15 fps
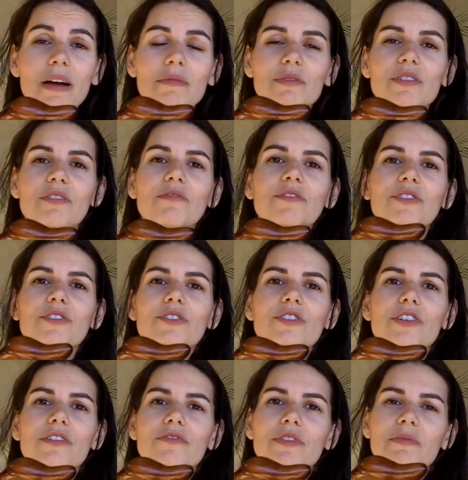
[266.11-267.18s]
I was on the
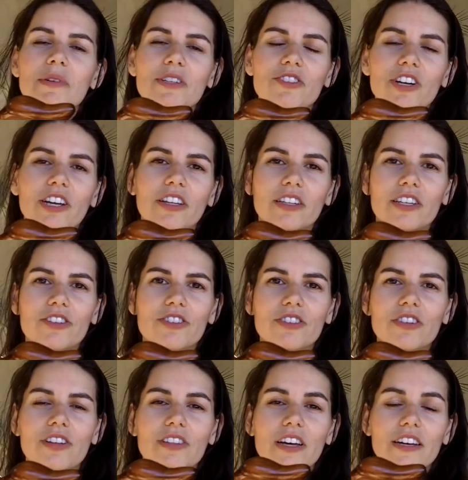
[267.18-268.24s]
verge of female
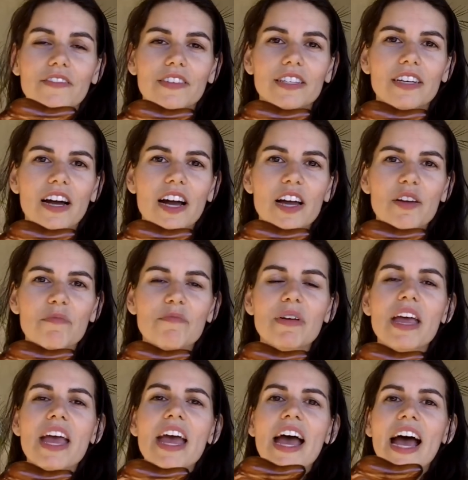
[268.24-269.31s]
ejaculation a lot of the time,
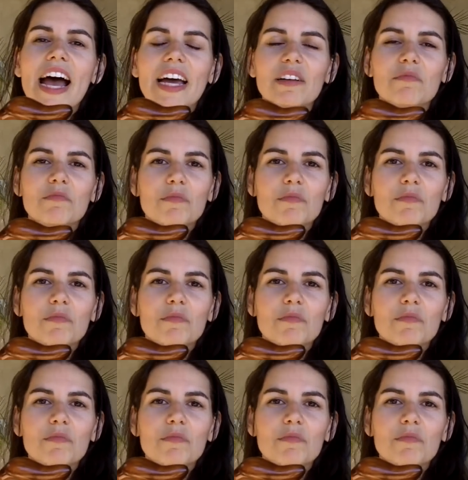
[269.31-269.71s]
had